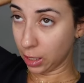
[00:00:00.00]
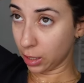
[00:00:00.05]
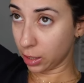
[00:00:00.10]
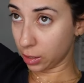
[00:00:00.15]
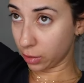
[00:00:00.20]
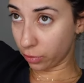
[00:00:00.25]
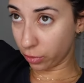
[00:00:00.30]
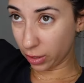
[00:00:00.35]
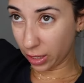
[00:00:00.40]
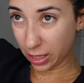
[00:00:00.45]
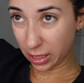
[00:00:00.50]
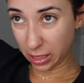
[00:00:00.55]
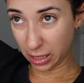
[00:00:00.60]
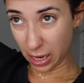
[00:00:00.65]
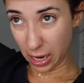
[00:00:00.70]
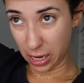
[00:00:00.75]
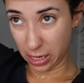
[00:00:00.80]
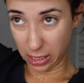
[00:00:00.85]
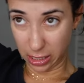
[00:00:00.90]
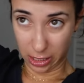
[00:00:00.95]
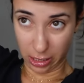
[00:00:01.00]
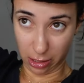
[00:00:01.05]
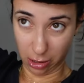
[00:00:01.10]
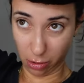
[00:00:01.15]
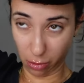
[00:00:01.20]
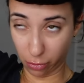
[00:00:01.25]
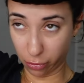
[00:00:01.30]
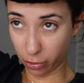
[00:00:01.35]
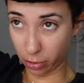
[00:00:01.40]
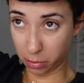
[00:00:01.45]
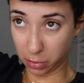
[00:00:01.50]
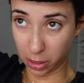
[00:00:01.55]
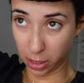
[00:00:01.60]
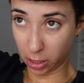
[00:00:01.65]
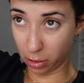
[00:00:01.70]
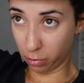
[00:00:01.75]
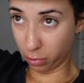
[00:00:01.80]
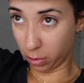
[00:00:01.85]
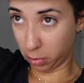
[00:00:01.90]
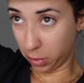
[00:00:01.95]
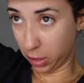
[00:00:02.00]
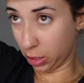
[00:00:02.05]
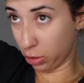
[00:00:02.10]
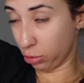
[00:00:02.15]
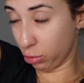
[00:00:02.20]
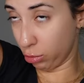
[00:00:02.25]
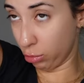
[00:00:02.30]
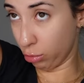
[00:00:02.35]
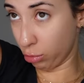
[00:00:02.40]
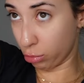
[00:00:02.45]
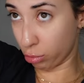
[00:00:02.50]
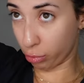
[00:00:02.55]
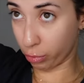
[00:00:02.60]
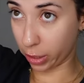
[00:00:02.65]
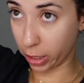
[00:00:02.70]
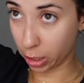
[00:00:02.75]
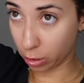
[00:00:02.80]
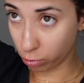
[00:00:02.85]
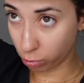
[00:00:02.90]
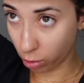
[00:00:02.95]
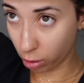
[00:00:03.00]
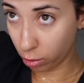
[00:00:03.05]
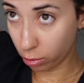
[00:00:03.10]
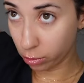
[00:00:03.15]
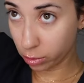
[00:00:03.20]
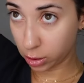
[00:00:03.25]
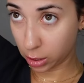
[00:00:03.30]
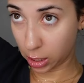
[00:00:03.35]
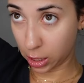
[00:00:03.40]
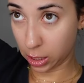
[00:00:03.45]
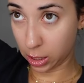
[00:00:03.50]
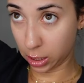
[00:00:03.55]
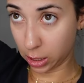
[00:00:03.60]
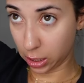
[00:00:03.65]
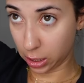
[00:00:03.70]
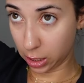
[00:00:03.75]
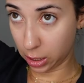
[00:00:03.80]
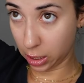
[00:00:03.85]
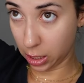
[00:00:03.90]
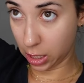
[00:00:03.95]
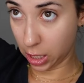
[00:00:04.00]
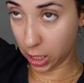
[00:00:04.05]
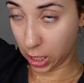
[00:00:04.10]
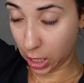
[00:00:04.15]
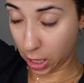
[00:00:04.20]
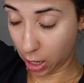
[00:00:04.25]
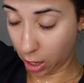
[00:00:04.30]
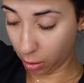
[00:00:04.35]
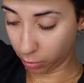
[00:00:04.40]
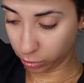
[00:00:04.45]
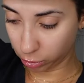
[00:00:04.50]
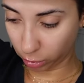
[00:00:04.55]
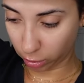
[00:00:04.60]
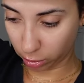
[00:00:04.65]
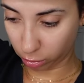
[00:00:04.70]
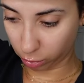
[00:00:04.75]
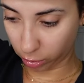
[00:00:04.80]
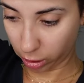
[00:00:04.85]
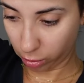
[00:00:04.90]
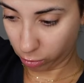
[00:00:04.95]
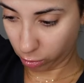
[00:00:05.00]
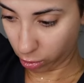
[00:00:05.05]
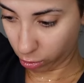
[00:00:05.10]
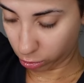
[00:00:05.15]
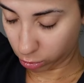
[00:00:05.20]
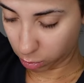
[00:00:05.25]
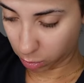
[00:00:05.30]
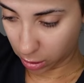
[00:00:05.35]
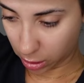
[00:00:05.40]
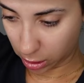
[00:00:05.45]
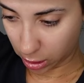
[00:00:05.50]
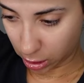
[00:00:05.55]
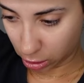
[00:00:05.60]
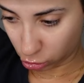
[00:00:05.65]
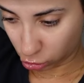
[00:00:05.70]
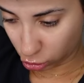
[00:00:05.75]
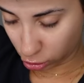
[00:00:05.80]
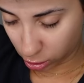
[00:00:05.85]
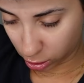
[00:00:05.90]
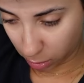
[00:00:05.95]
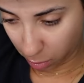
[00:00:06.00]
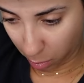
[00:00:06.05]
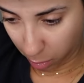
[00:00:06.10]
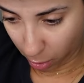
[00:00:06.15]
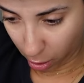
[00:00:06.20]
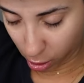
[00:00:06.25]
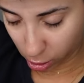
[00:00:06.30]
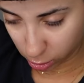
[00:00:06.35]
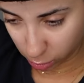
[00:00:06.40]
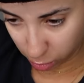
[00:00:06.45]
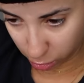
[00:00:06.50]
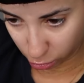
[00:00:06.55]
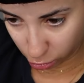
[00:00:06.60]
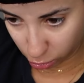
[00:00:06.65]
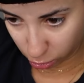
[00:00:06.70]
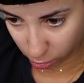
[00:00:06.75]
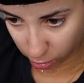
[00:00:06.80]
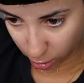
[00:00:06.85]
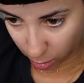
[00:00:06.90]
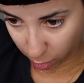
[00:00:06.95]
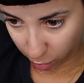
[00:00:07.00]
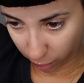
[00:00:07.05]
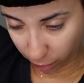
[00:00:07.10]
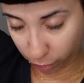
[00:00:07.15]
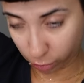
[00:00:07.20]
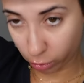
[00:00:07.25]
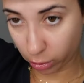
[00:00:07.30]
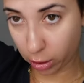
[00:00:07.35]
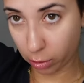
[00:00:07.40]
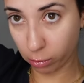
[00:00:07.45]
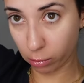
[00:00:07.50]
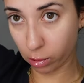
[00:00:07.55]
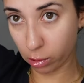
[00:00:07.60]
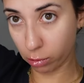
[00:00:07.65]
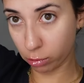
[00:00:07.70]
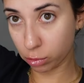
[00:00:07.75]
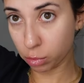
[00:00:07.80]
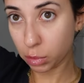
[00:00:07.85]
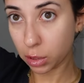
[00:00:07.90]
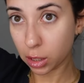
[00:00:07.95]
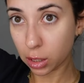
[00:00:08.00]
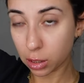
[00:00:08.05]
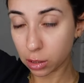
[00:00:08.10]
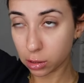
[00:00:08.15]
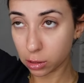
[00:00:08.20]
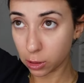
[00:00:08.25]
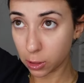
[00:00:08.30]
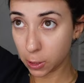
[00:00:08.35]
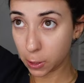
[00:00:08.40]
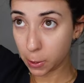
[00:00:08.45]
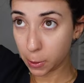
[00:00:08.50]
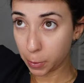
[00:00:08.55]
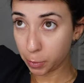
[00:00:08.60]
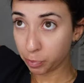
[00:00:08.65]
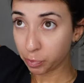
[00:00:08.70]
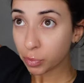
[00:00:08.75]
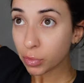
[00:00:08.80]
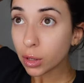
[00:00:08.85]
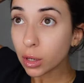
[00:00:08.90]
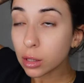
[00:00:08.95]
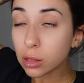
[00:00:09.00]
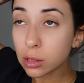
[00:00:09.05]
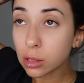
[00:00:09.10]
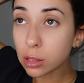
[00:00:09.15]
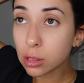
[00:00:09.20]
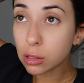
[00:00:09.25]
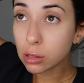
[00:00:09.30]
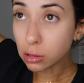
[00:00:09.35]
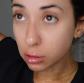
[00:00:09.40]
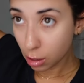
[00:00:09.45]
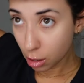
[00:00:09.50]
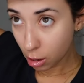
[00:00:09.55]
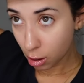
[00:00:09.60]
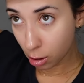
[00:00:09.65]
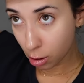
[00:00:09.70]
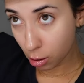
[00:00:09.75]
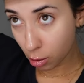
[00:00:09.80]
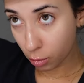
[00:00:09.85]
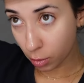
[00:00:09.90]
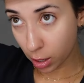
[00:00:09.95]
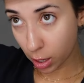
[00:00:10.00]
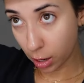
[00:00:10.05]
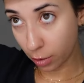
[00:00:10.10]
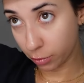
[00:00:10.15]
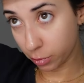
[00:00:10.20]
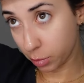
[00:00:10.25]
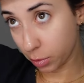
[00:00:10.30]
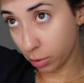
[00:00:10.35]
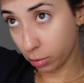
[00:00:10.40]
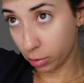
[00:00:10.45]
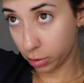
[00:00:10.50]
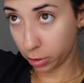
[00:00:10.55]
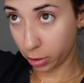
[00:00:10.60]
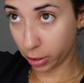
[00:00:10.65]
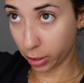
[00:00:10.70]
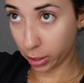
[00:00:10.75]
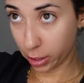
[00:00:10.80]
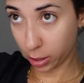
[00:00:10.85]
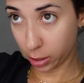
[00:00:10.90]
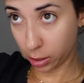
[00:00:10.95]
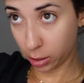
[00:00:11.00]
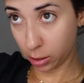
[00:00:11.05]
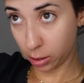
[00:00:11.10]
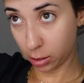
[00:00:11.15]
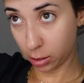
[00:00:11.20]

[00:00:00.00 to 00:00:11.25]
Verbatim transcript: Because I feel like the ideal for me would be to do three rolls, and it comes with three rolls, but it's just impossible to sleep with three rolls because it's so uncomfortable on your head.